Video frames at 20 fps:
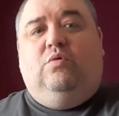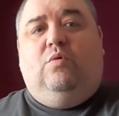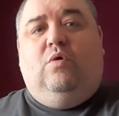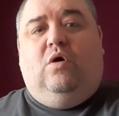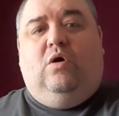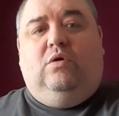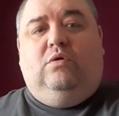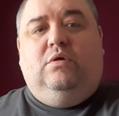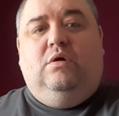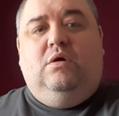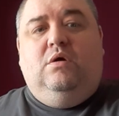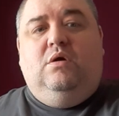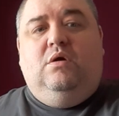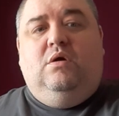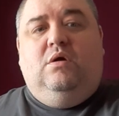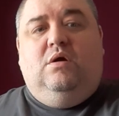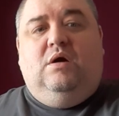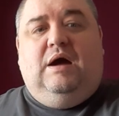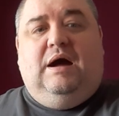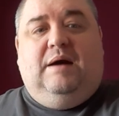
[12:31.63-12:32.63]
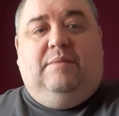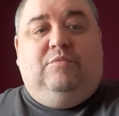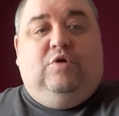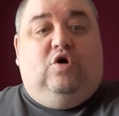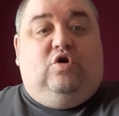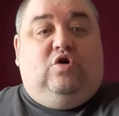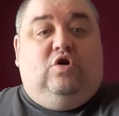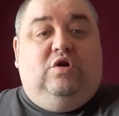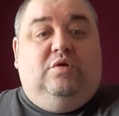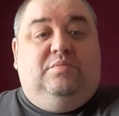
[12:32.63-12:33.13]
one, I'm
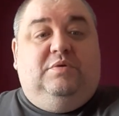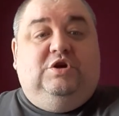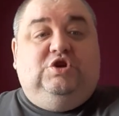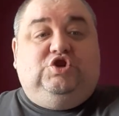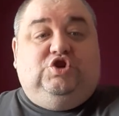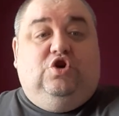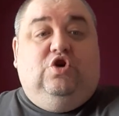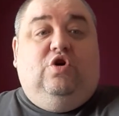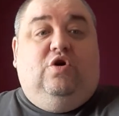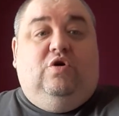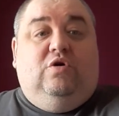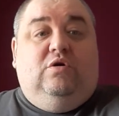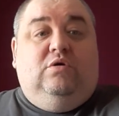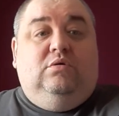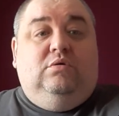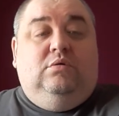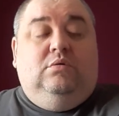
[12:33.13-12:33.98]
not going to be sure.